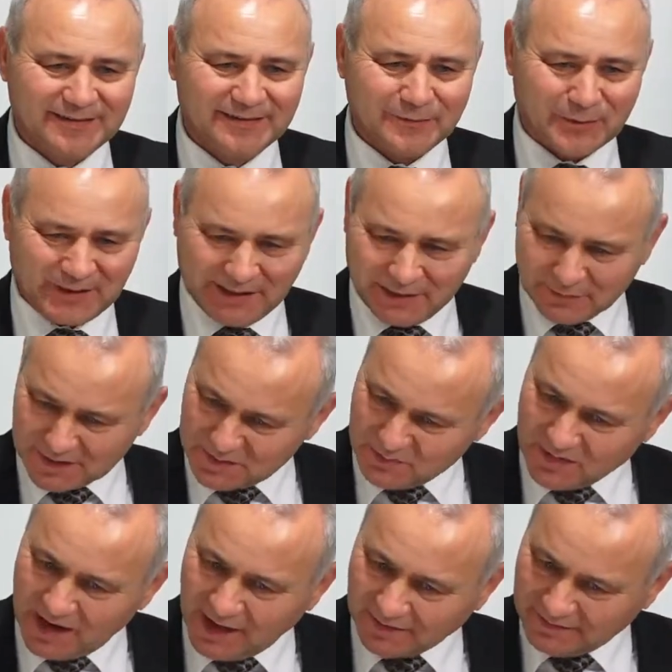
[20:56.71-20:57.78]
When he was
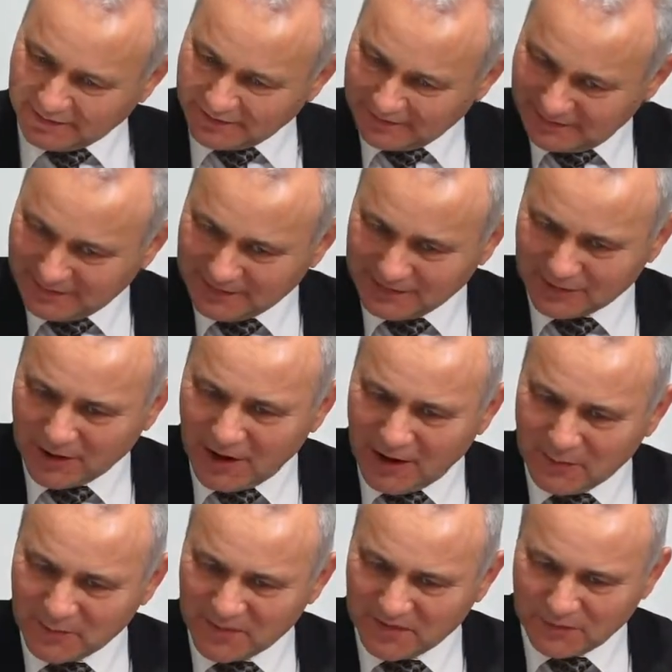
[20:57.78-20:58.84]
brought in
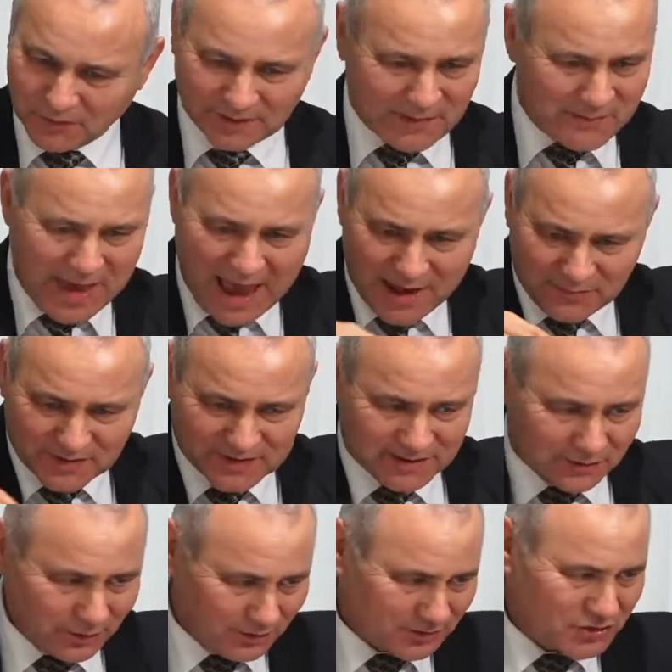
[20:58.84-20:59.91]
Rome before the papacy,
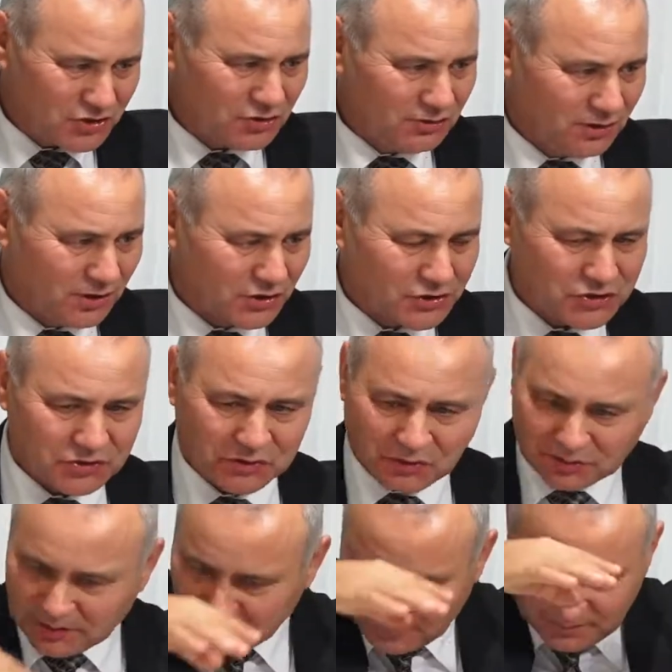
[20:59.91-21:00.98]
all this clergy,
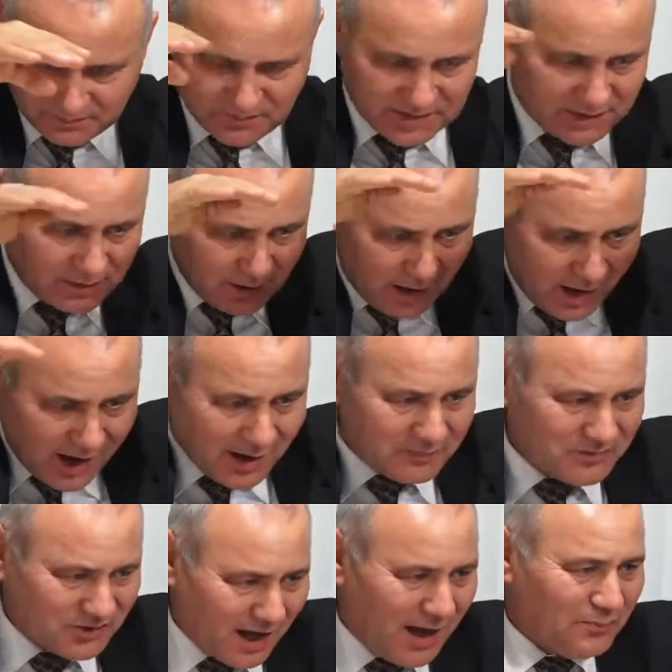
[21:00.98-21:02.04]
all the, the
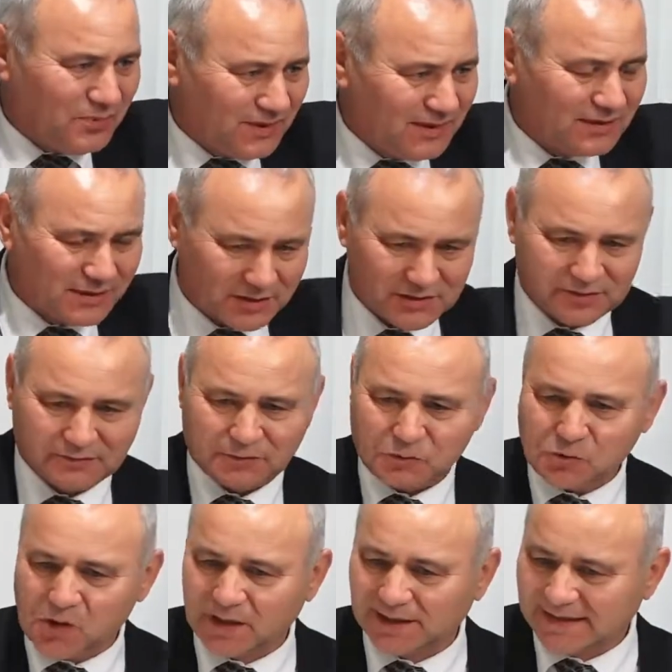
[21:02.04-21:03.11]
top, top leaders of the
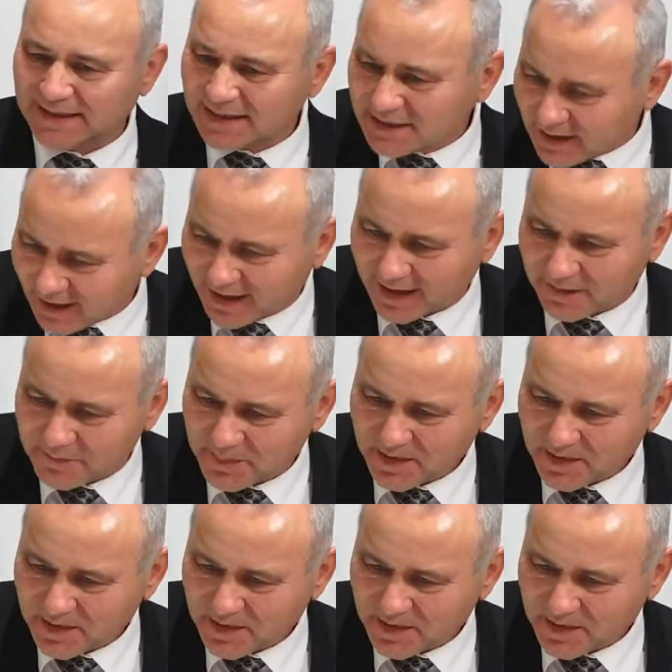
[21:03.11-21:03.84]
world at that time,